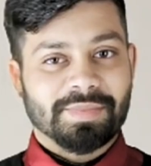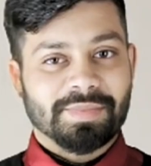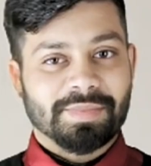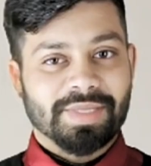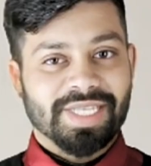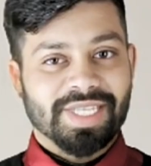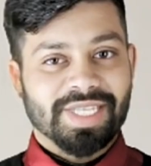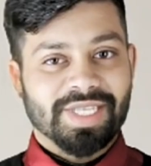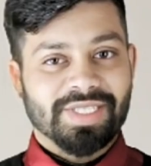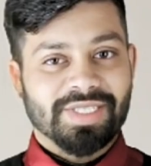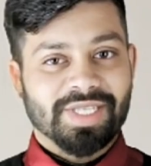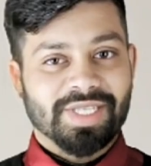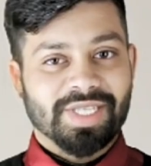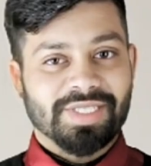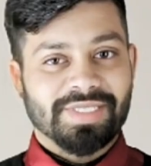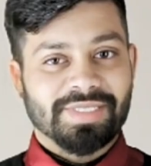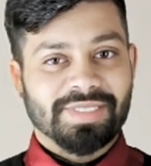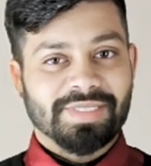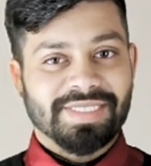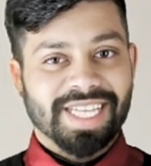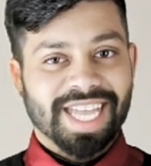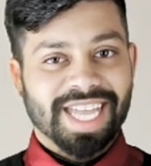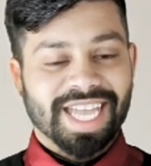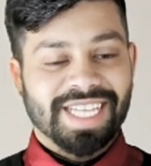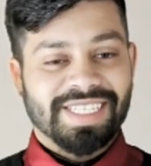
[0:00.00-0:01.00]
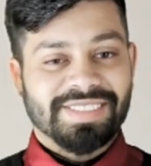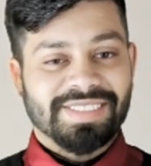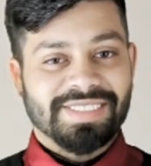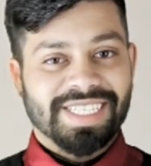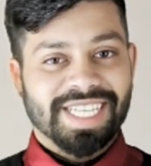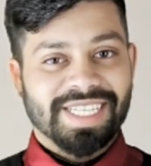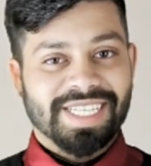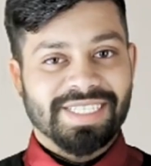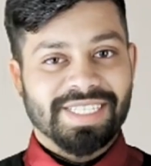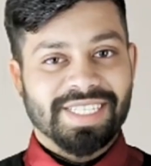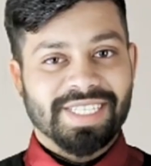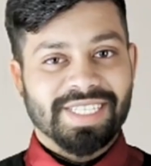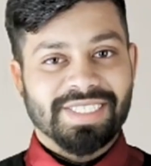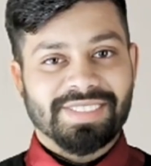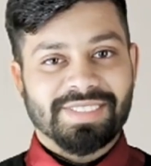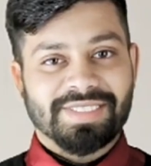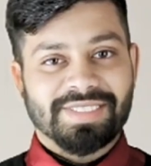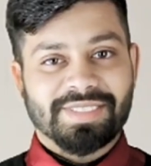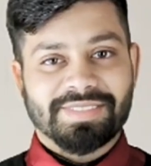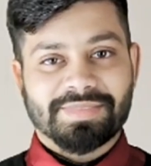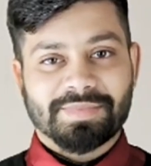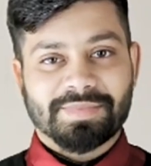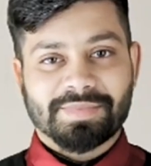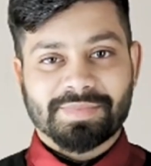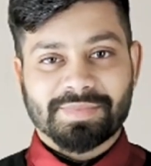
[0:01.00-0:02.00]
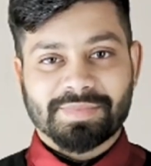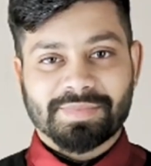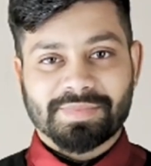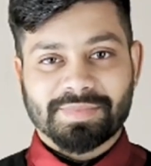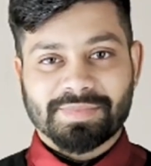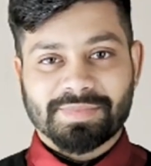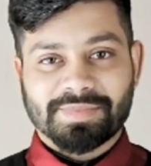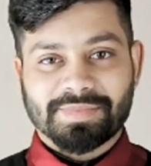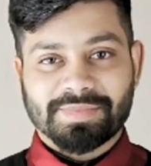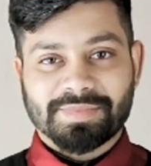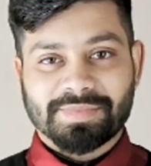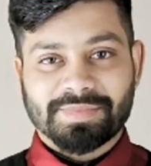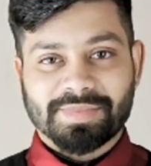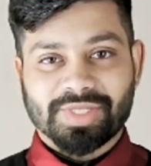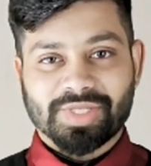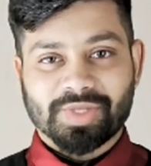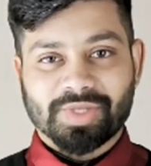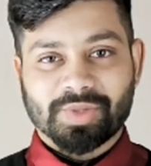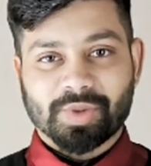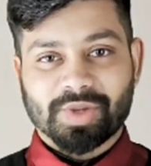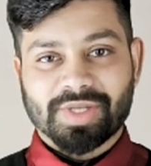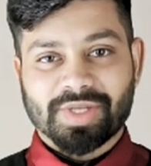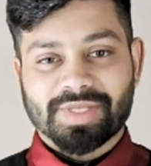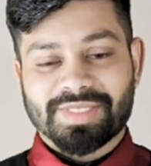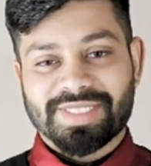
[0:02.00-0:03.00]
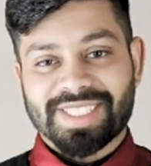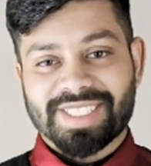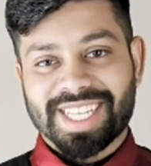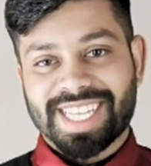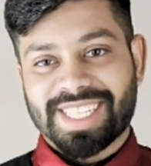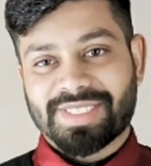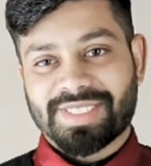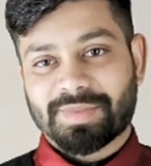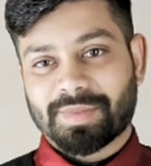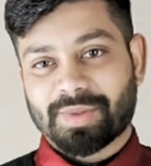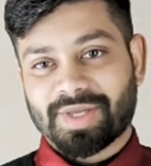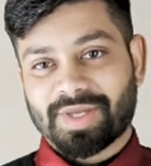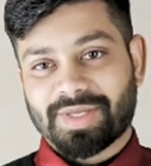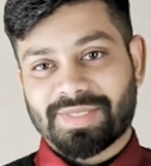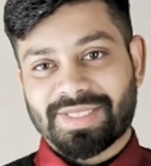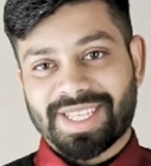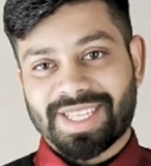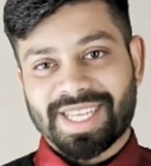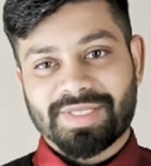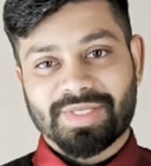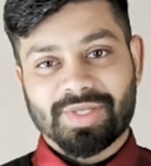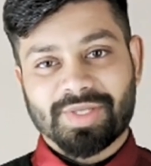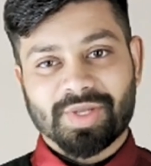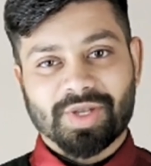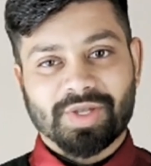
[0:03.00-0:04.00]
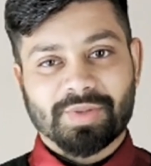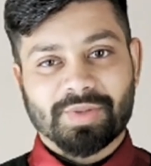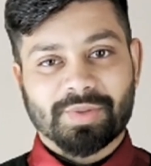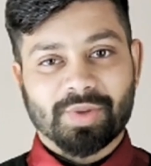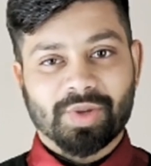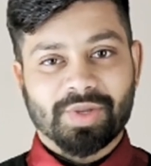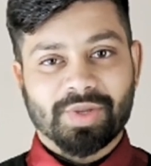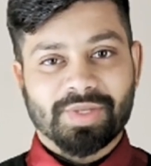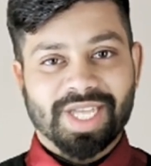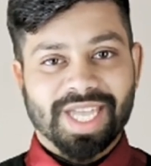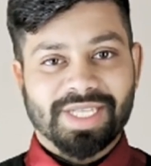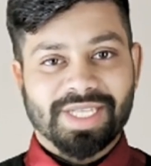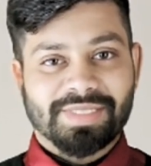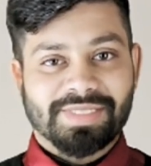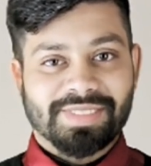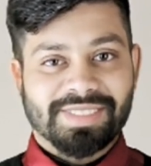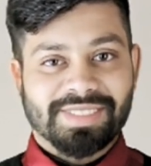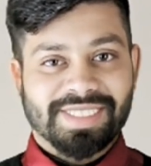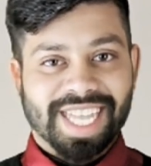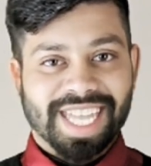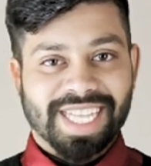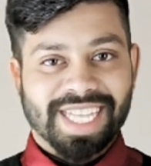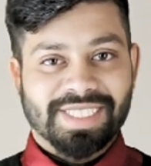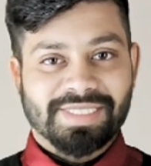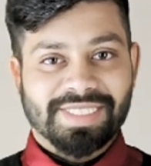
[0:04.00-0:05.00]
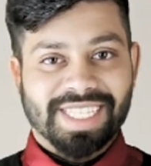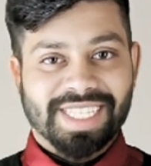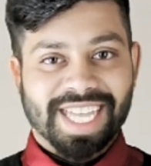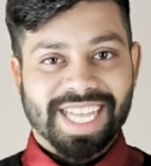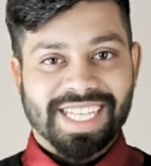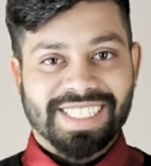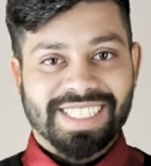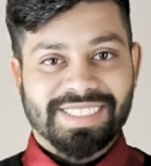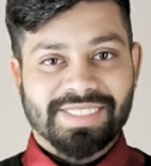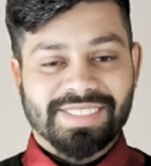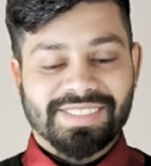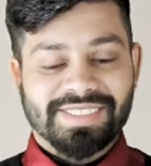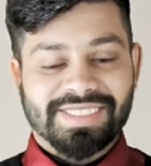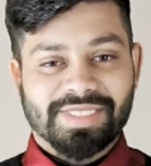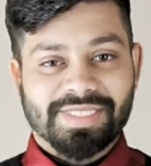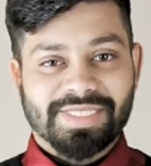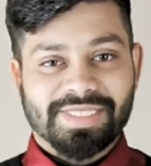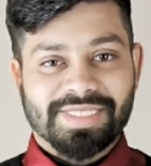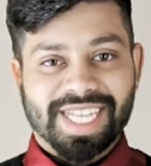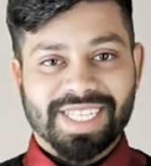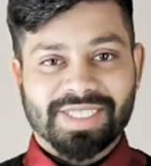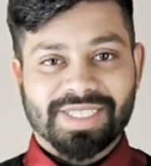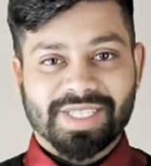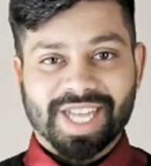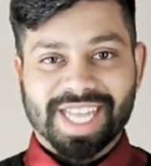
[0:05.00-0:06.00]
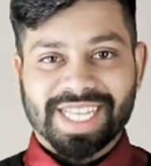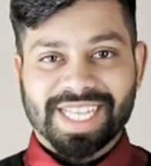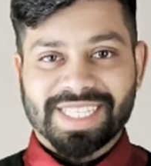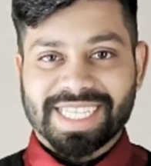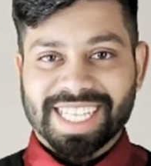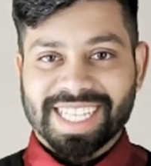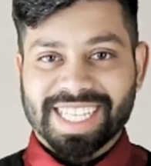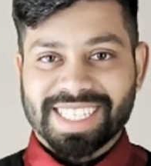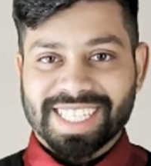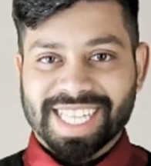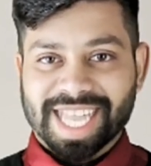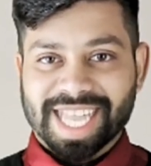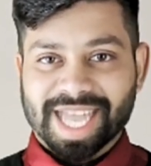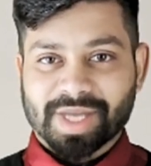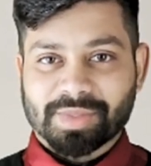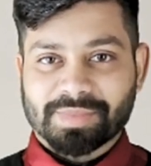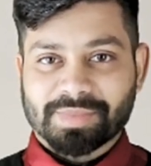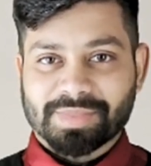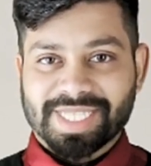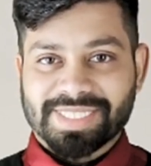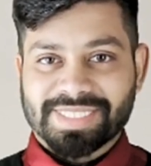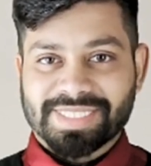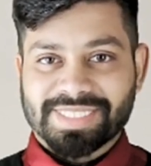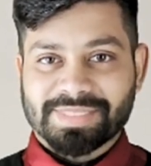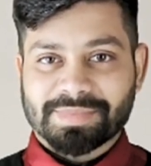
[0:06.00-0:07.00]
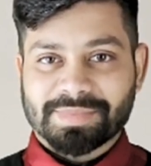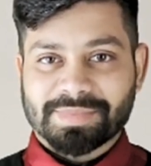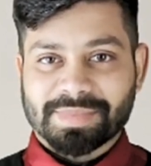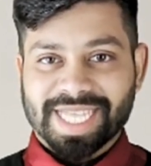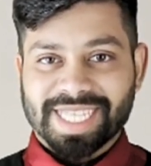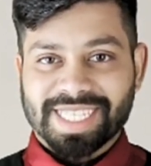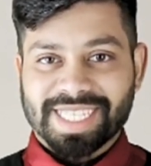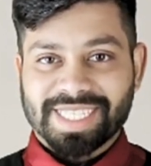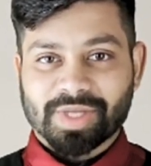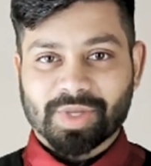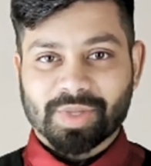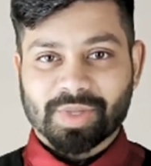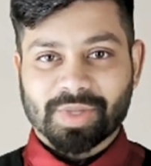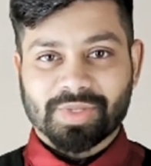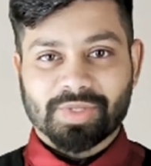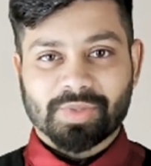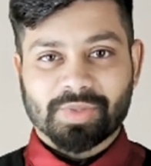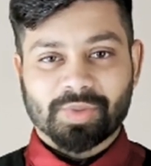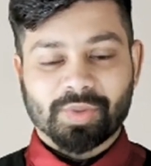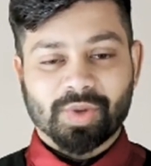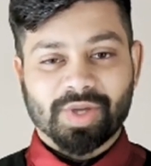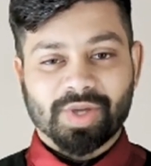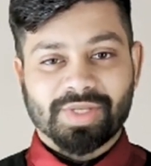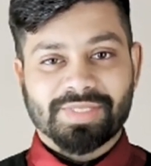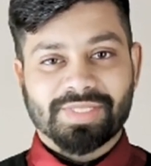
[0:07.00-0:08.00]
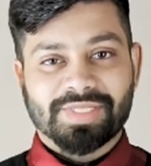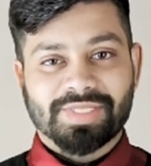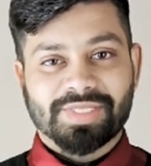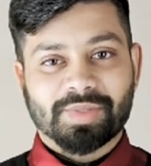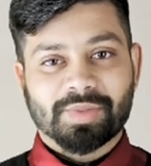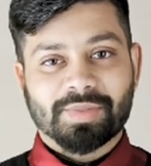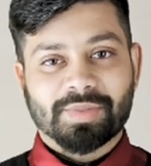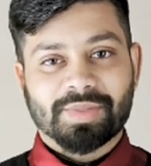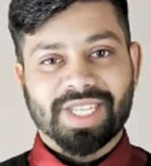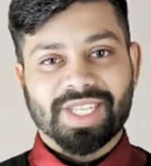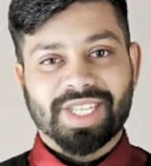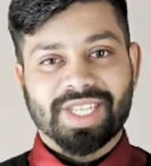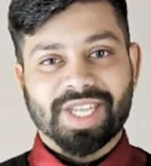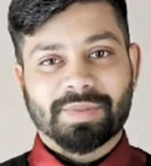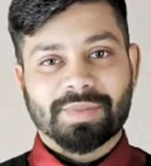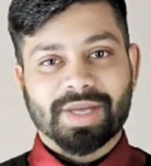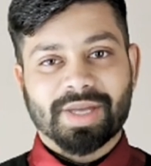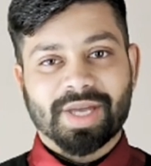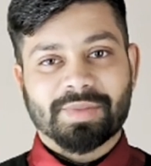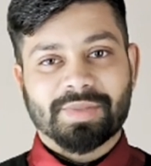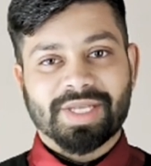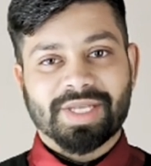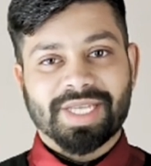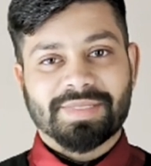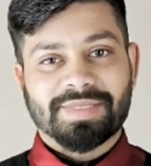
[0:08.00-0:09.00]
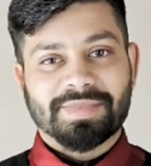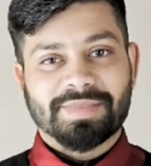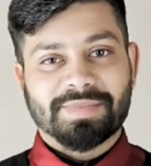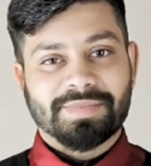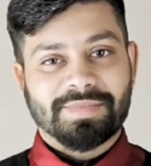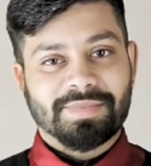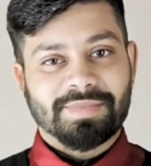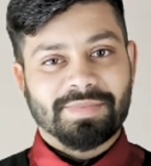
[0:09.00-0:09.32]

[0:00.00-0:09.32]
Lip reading: Materials and techniques. You are the expert in your product. Add tags that highlight how it's made or what's unique about it.